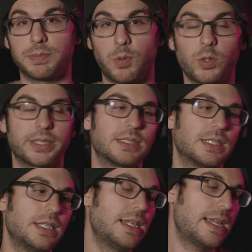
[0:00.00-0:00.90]
and important.
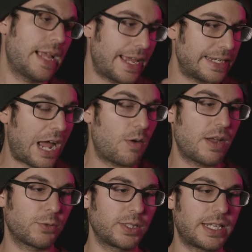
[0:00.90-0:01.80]
And now
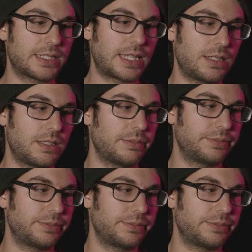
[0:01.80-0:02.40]
I've realized that